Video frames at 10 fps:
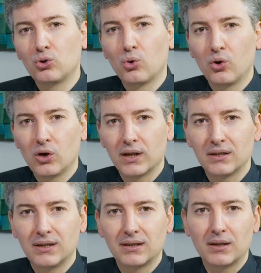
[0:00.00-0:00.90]
against
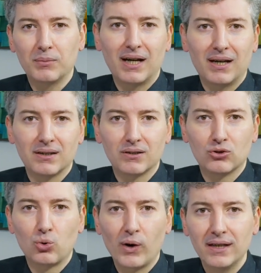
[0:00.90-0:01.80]
certain
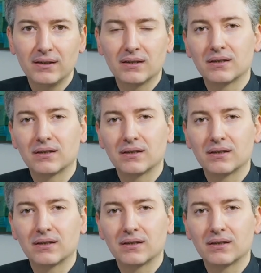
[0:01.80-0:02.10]
diseases that